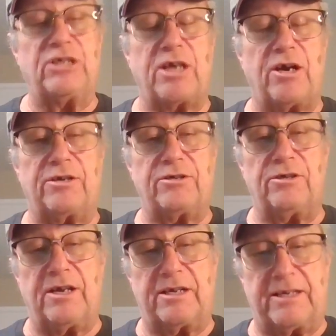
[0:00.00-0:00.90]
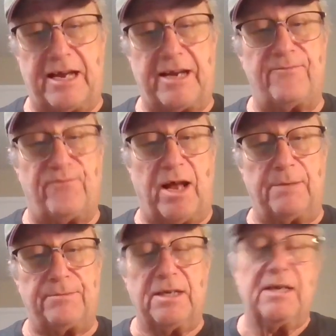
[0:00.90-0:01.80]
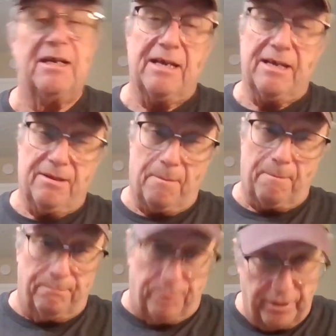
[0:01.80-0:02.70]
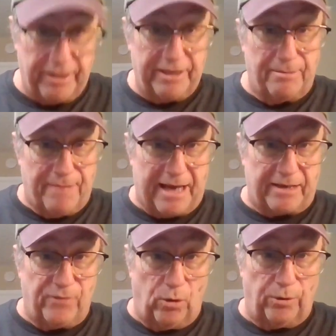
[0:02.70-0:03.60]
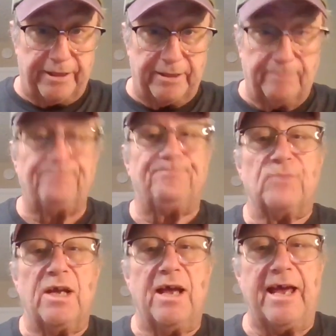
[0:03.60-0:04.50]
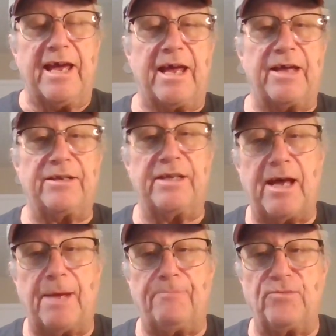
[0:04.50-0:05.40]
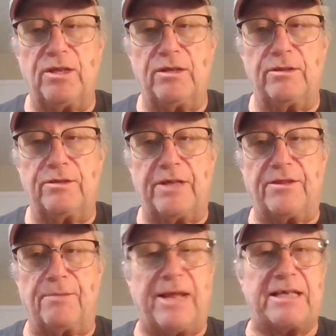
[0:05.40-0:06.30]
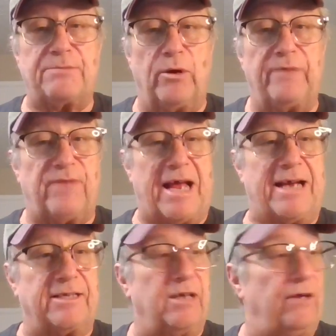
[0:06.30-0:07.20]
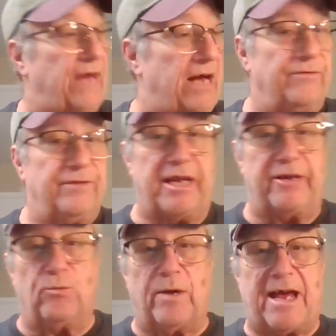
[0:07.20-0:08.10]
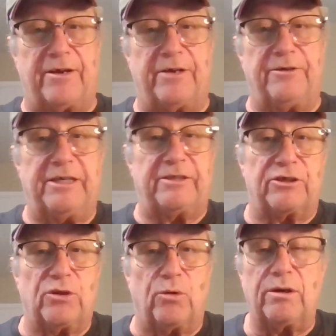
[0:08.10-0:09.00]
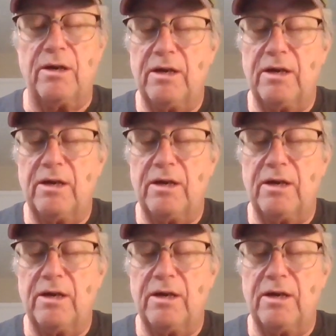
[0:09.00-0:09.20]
character get enveloped, put in the bag of holding, and then the plasmoid flattened itself out. They went out underneath the door,